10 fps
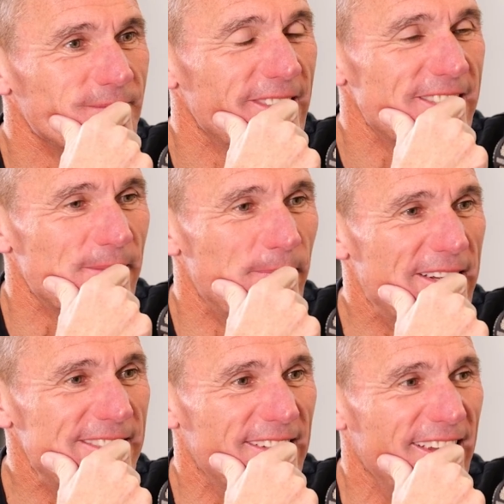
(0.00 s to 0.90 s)
That's
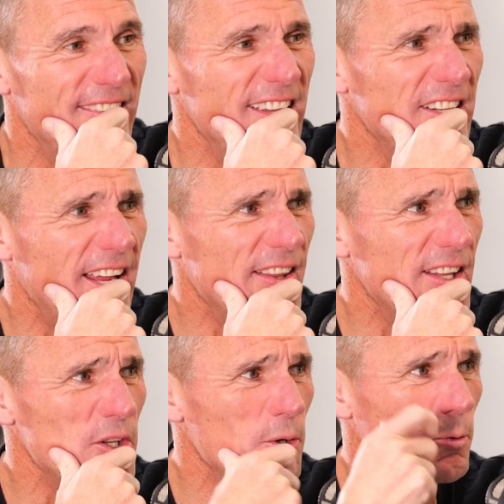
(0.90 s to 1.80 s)
amazing. And
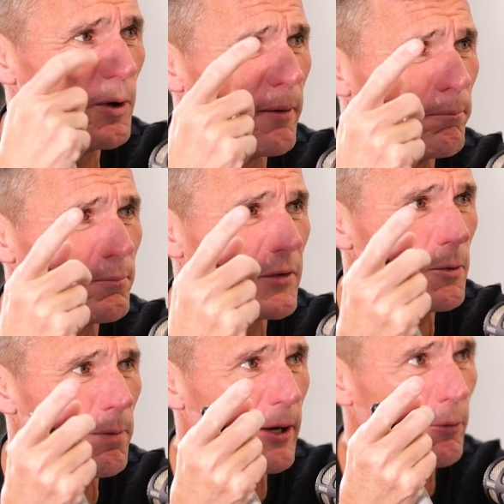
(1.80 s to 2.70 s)
then
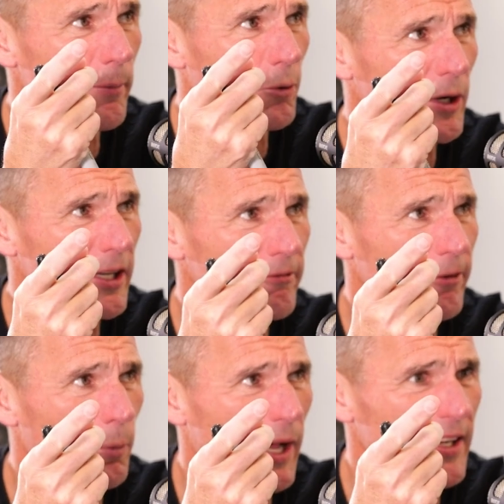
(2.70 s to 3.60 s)
you play rep cricket
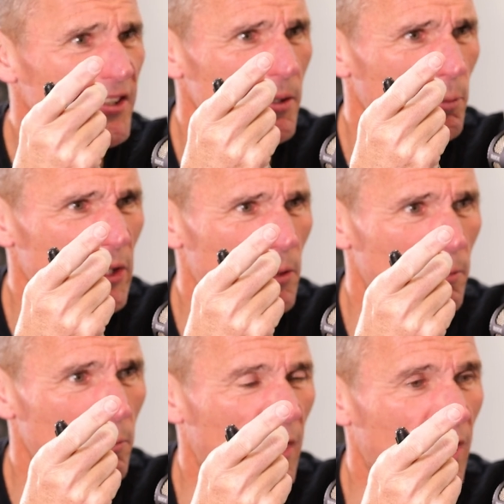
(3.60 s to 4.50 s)
for Wellington when
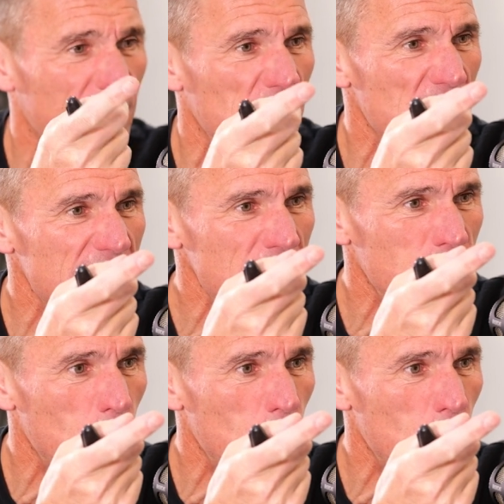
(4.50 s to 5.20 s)
you're, what, like 13,